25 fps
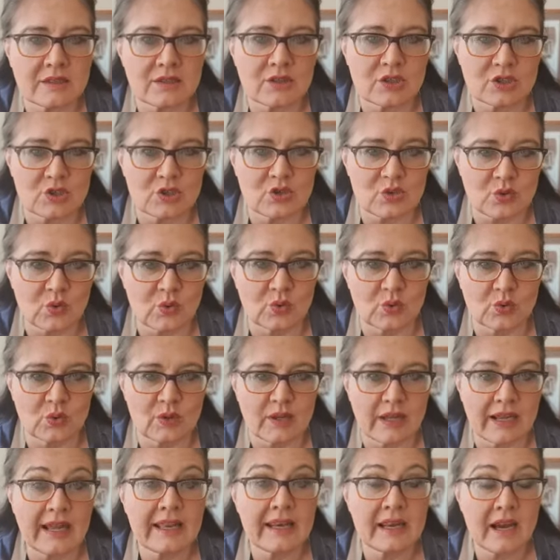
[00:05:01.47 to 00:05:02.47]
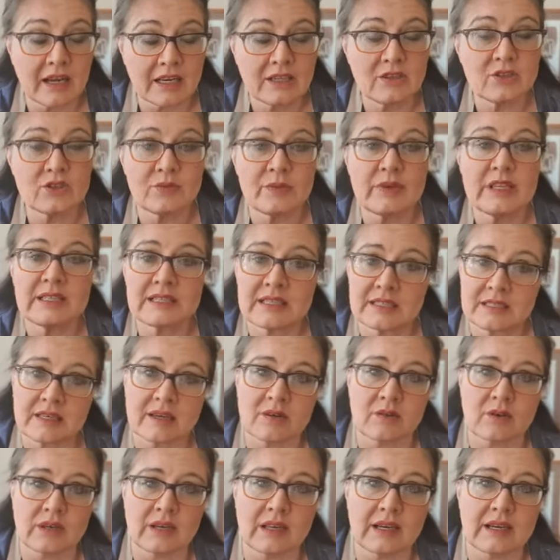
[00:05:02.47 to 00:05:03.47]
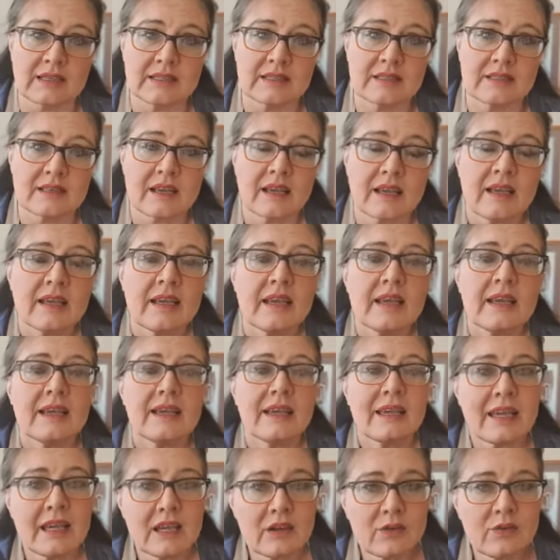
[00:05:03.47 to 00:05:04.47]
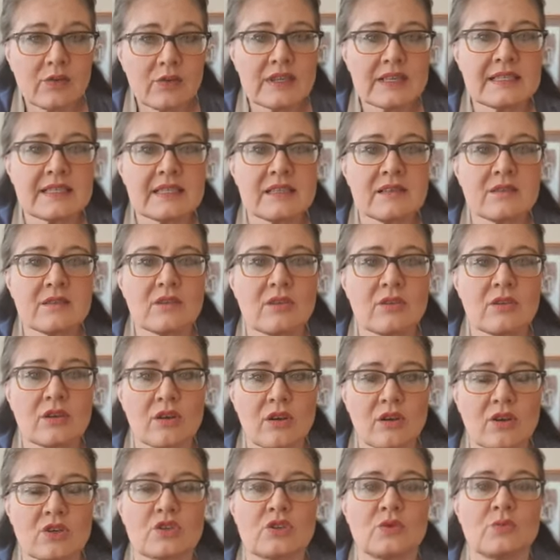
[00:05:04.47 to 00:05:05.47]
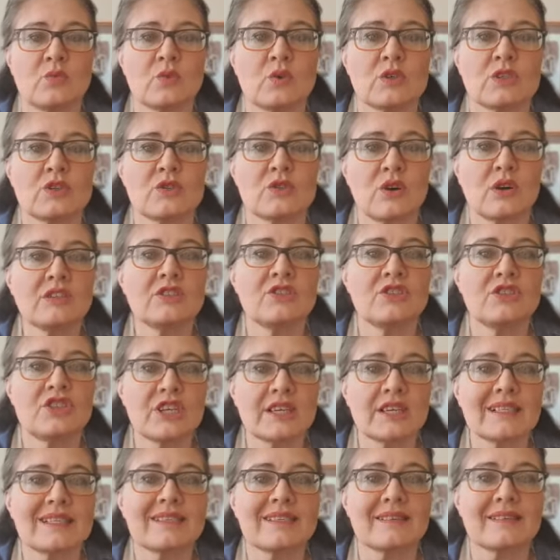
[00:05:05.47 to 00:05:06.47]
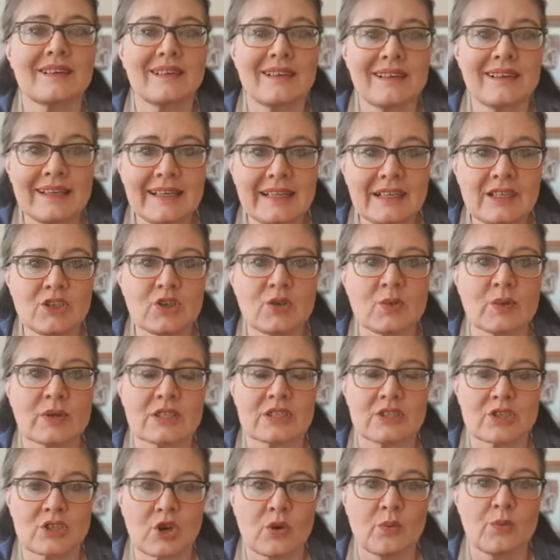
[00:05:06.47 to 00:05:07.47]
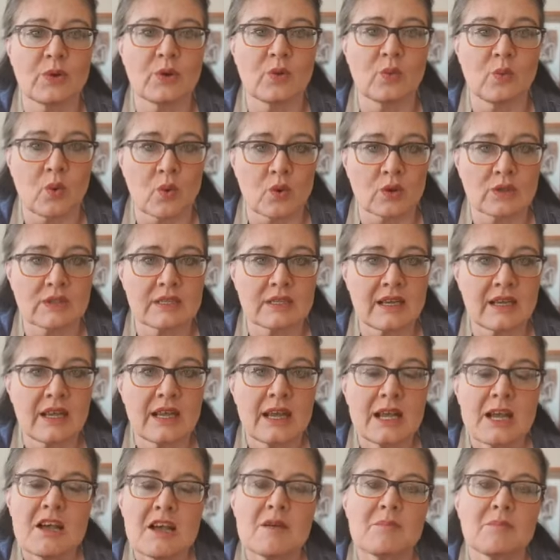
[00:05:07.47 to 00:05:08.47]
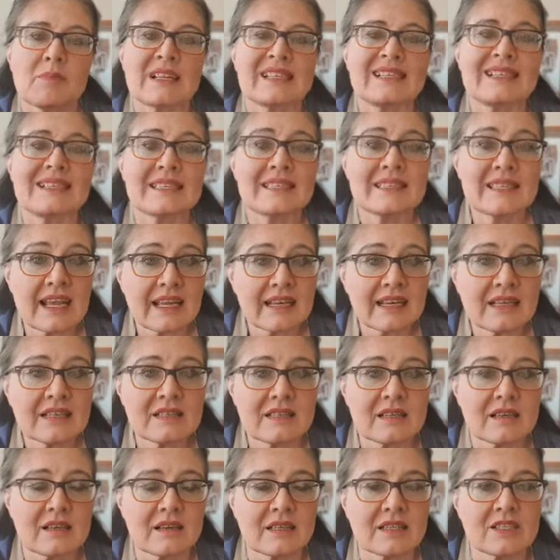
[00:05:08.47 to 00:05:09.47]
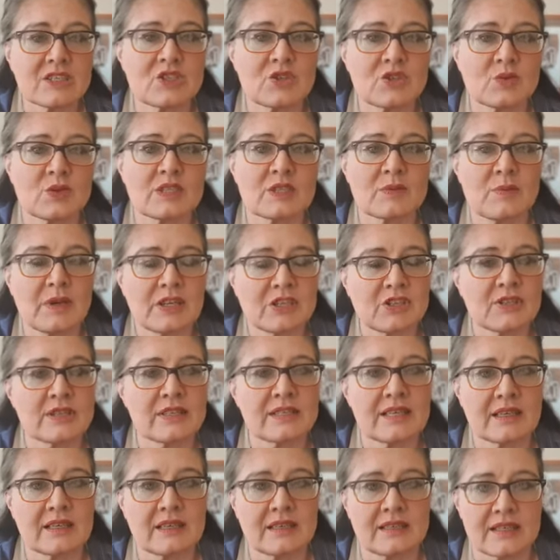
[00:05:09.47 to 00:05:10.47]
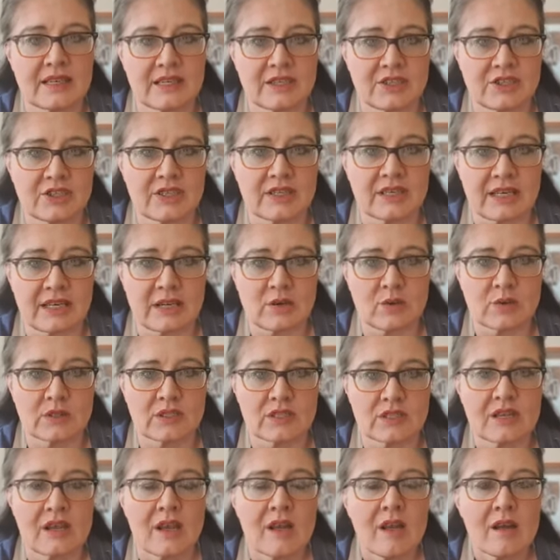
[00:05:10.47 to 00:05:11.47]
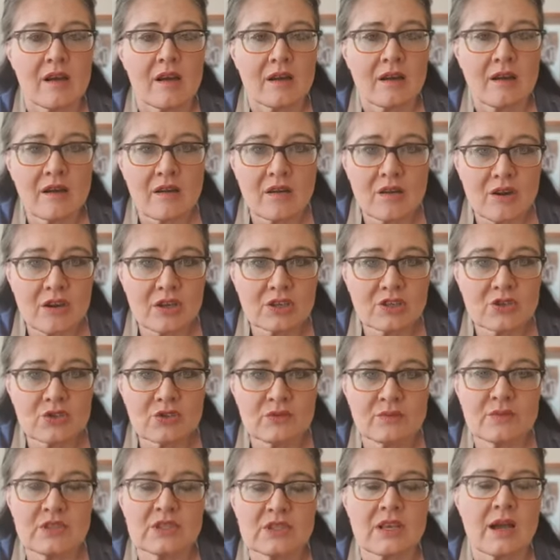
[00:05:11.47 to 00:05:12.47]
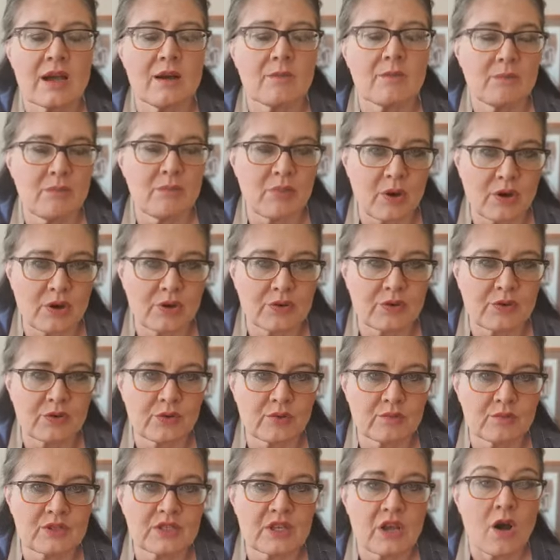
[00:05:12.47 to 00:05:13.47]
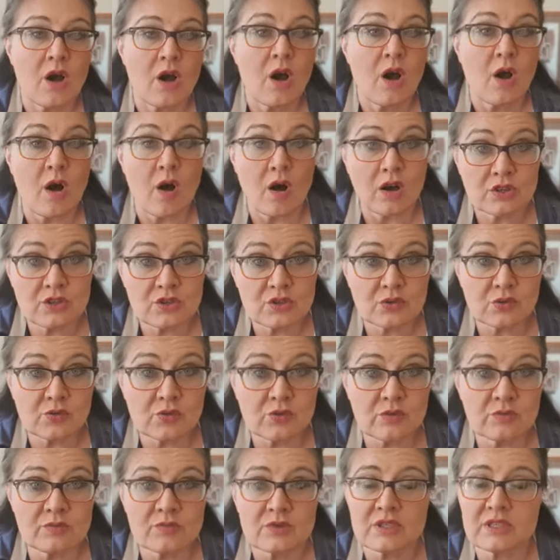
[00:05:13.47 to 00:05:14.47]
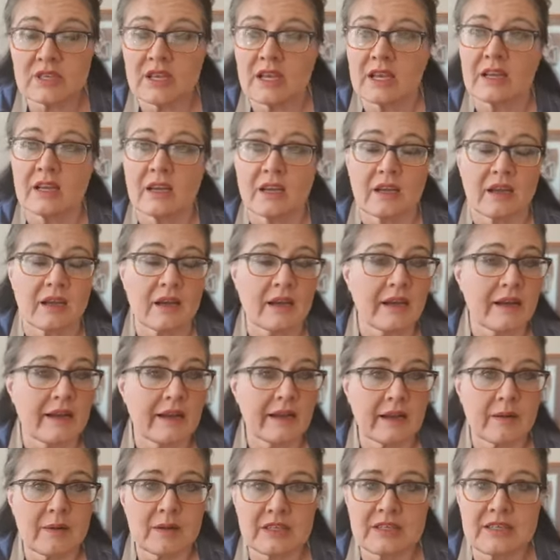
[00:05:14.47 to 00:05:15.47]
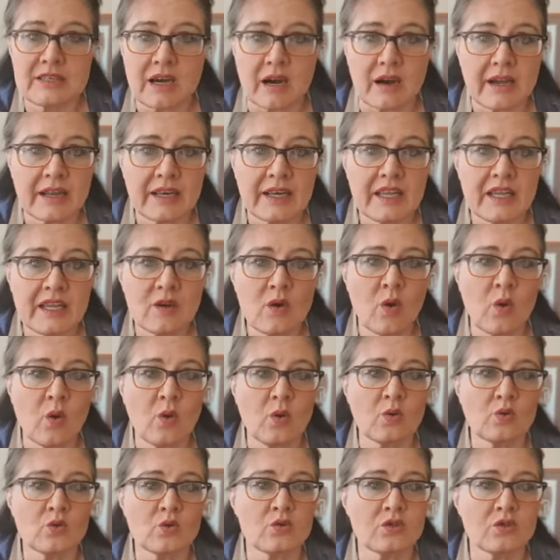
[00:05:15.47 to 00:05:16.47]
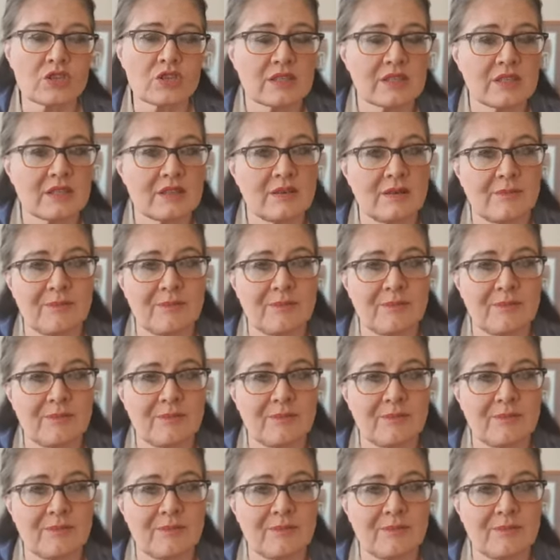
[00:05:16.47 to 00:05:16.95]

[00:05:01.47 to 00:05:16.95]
the school. And I do mean sterilize. Every single classroom was not just cleaned with soap and water, but sanitized with special sanitation liquids. Classrooms, bathrooms, hostel rooms, dining halls,